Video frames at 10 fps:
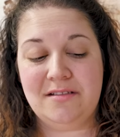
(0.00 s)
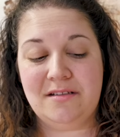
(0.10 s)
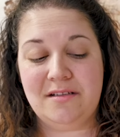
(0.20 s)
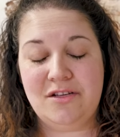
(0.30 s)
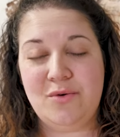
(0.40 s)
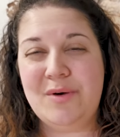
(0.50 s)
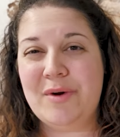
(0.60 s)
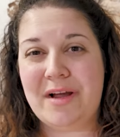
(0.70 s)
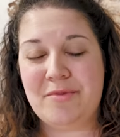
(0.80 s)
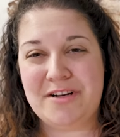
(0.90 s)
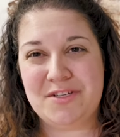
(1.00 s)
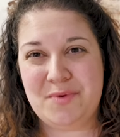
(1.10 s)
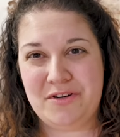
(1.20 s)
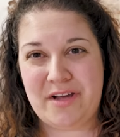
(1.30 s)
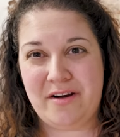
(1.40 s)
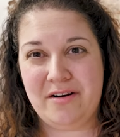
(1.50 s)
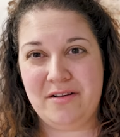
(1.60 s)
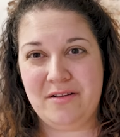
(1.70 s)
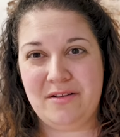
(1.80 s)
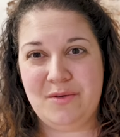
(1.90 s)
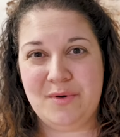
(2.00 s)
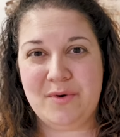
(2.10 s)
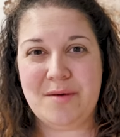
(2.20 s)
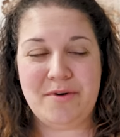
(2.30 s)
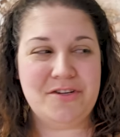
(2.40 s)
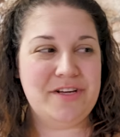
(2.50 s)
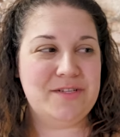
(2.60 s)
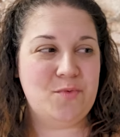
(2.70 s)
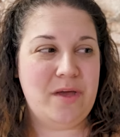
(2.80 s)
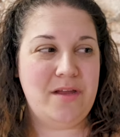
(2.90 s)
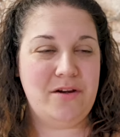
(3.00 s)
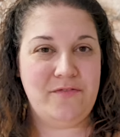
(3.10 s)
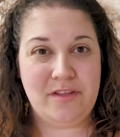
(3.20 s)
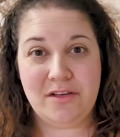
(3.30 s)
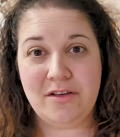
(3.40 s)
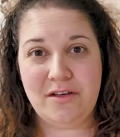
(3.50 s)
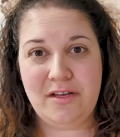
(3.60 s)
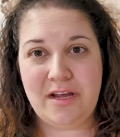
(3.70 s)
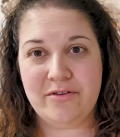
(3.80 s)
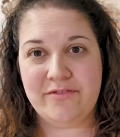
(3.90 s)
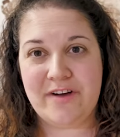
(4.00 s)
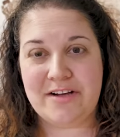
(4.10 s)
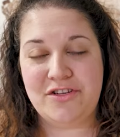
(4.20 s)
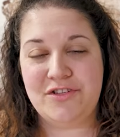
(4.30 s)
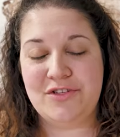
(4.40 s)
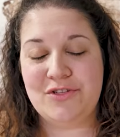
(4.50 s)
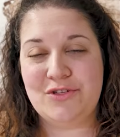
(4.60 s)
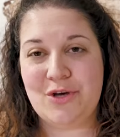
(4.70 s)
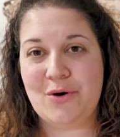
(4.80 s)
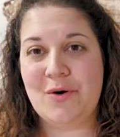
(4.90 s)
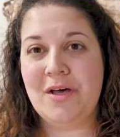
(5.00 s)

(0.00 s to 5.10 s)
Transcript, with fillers: you don't want to work on projects when you're tired. You want to work on projects when you're feeling good and refreshed. So,